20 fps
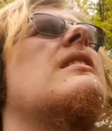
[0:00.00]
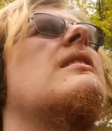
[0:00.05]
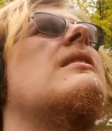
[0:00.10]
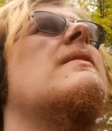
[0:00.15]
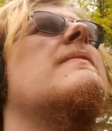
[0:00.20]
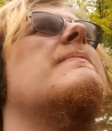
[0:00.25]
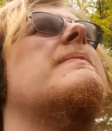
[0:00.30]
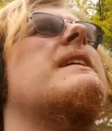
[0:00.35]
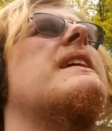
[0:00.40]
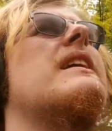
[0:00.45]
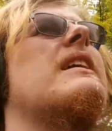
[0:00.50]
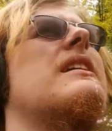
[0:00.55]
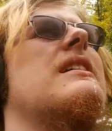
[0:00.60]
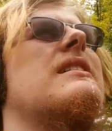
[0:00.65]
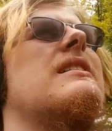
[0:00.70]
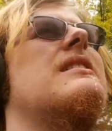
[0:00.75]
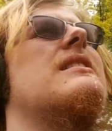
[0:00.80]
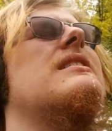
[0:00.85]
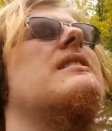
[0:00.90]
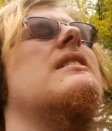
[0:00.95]

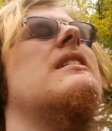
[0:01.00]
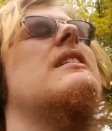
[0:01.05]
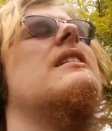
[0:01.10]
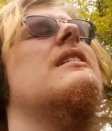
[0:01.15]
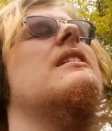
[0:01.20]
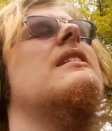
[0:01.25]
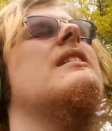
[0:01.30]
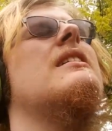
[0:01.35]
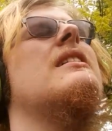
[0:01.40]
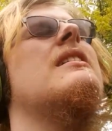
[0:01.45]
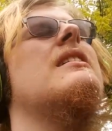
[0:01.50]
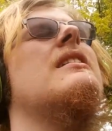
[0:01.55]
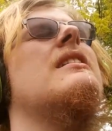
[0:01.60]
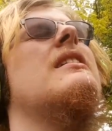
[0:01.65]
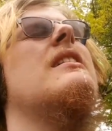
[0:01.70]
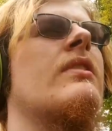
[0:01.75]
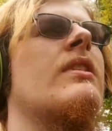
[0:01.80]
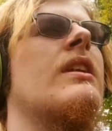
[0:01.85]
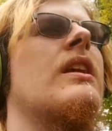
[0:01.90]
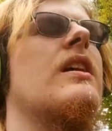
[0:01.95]
because
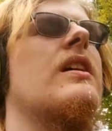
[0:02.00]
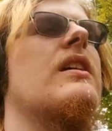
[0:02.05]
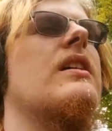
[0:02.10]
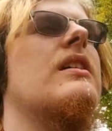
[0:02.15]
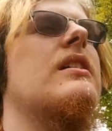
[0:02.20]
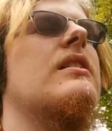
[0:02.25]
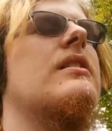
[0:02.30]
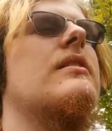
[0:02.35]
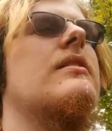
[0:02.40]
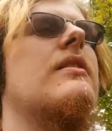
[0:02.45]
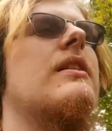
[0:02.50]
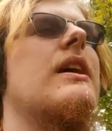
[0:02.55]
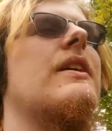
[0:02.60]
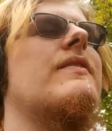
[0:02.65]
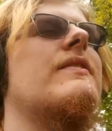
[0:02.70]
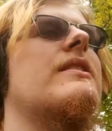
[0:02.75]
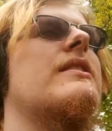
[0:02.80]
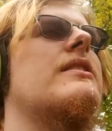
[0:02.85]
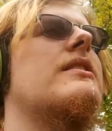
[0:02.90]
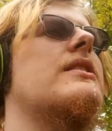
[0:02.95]
they're
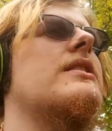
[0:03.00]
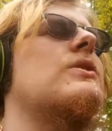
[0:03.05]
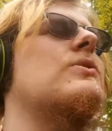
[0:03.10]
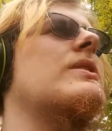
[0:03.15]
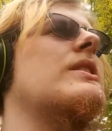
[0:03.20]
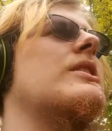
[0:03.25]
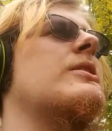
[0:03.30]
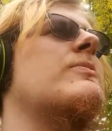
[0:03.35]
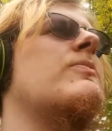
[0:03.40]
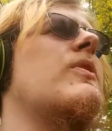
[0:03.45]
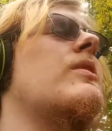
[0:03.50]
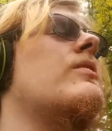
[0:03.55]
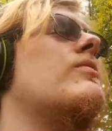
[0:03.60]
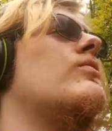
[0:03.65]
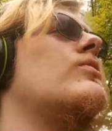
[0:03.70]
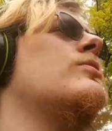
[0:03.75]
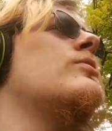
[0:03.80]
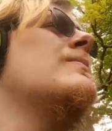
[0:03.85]
having to switch what room I'm